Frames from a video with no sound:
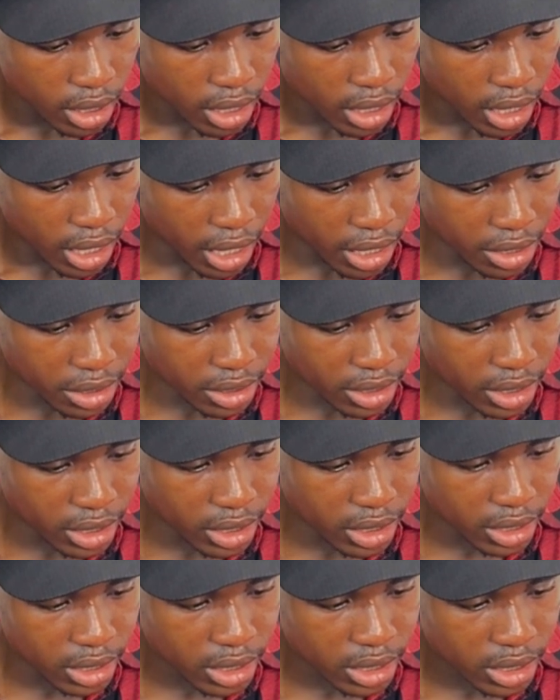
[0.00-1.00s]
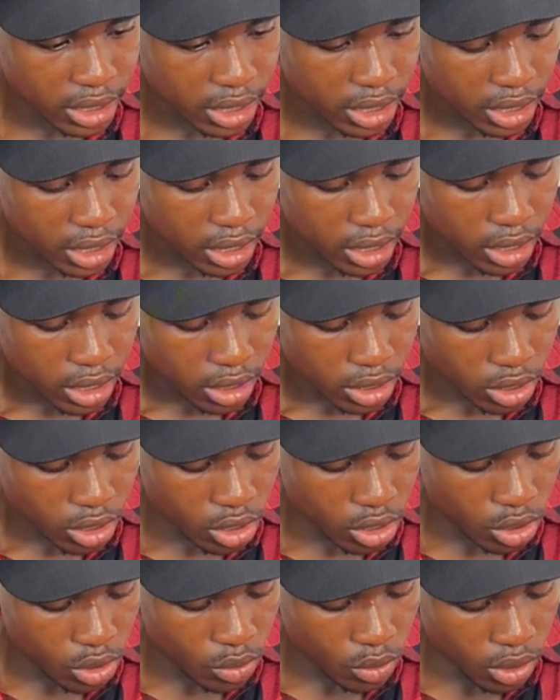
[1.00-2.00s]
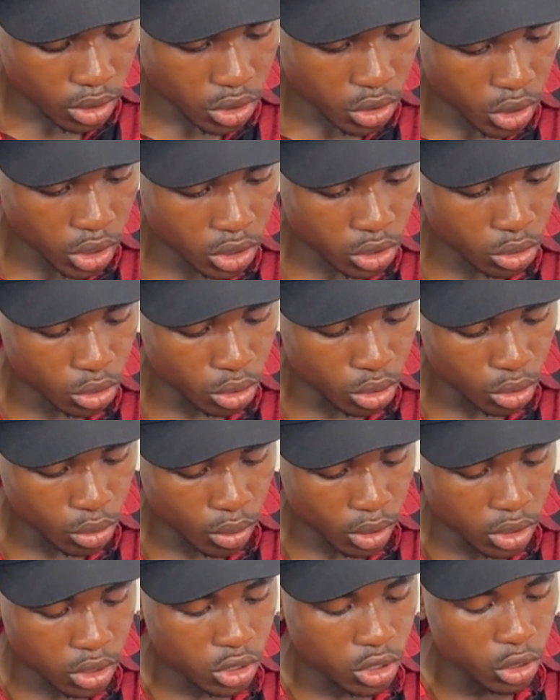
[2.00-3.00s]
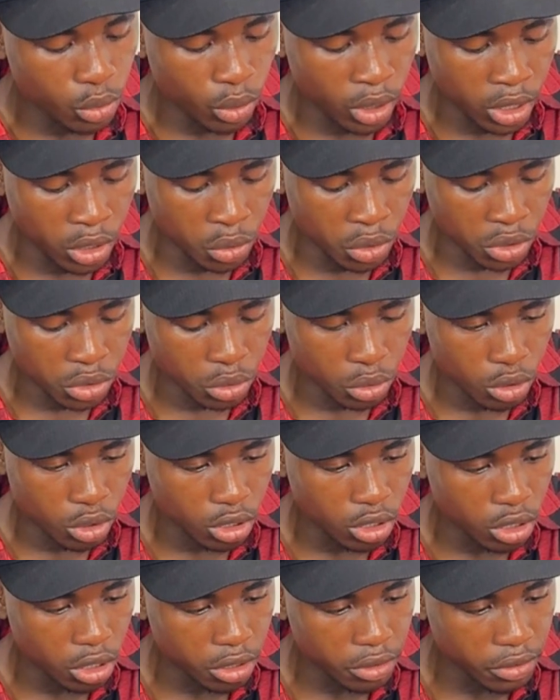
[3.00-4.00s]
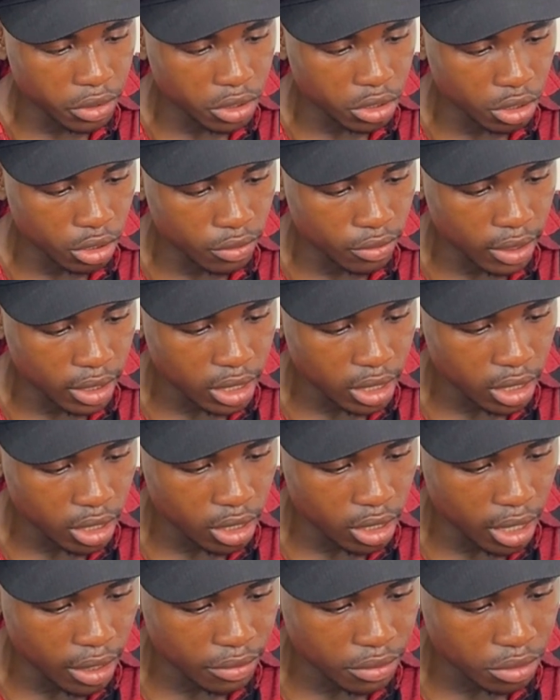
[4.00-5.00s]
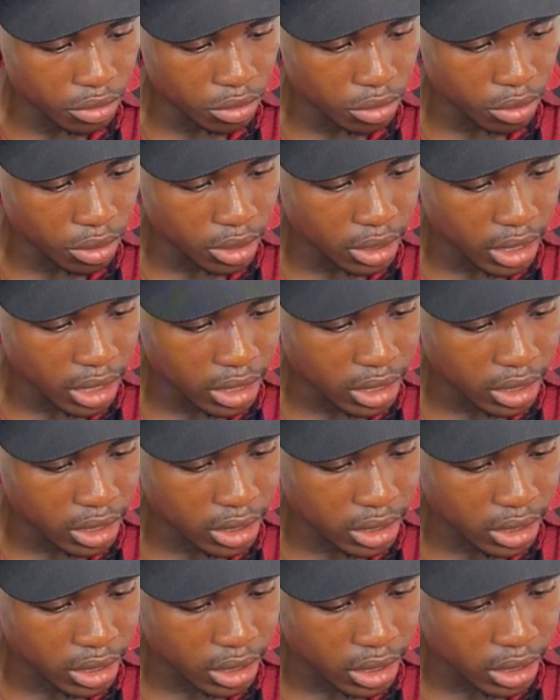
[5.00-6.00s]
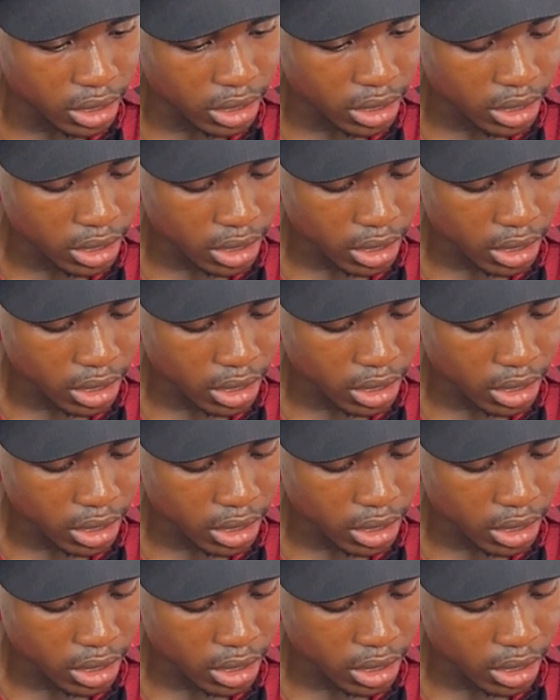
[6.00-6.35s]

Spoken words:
are you seeing this? So when you want to color grade the overlay, all you have to do is edit it.